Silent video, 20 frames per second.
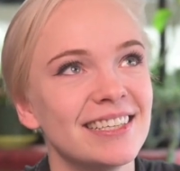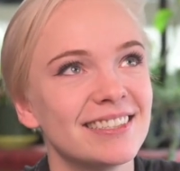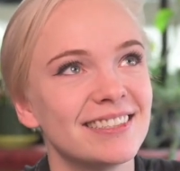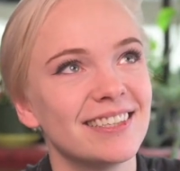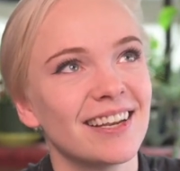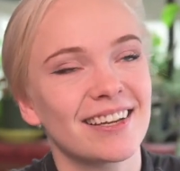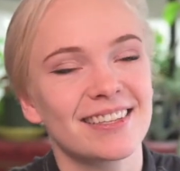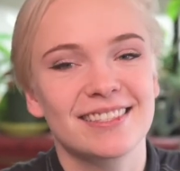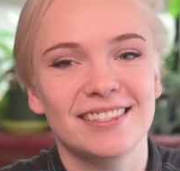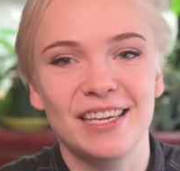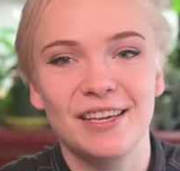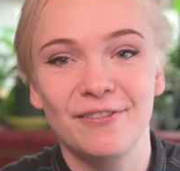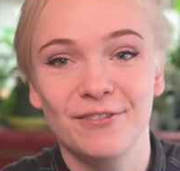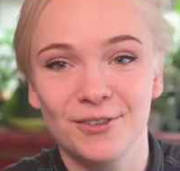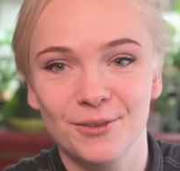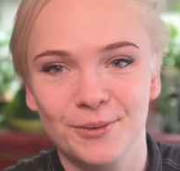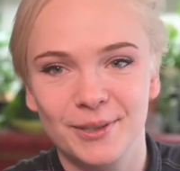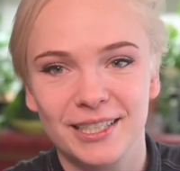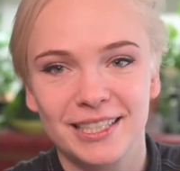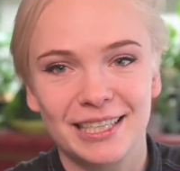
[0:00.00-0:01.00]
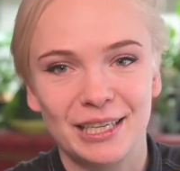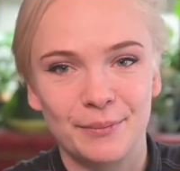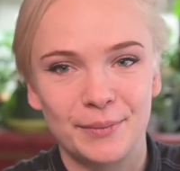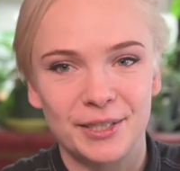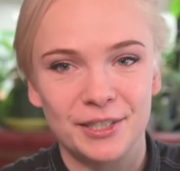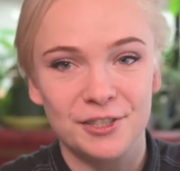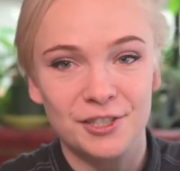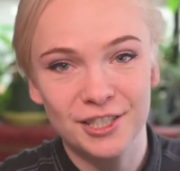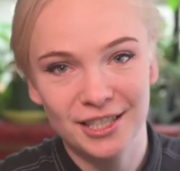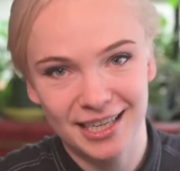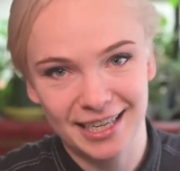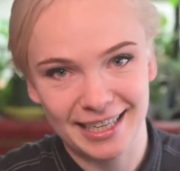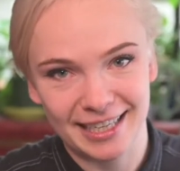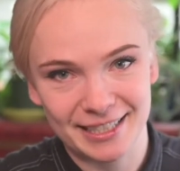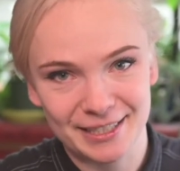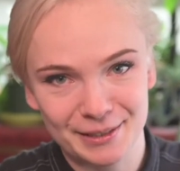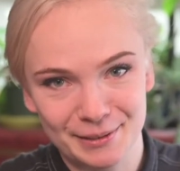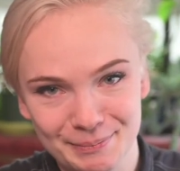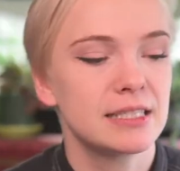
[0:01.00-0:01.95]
not safe for work image in it.